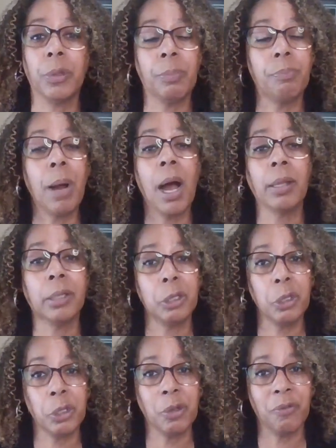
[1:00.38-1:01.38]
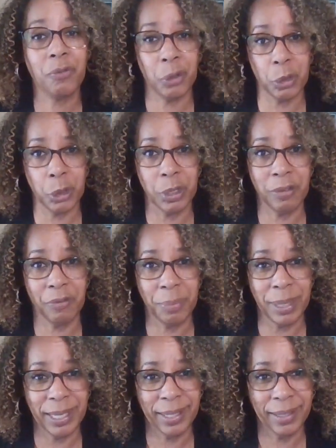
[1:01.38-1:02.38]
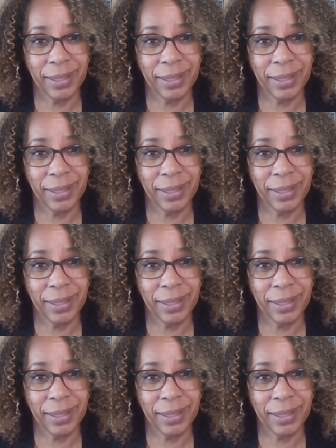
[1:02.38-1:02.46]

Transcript: the polished version of me,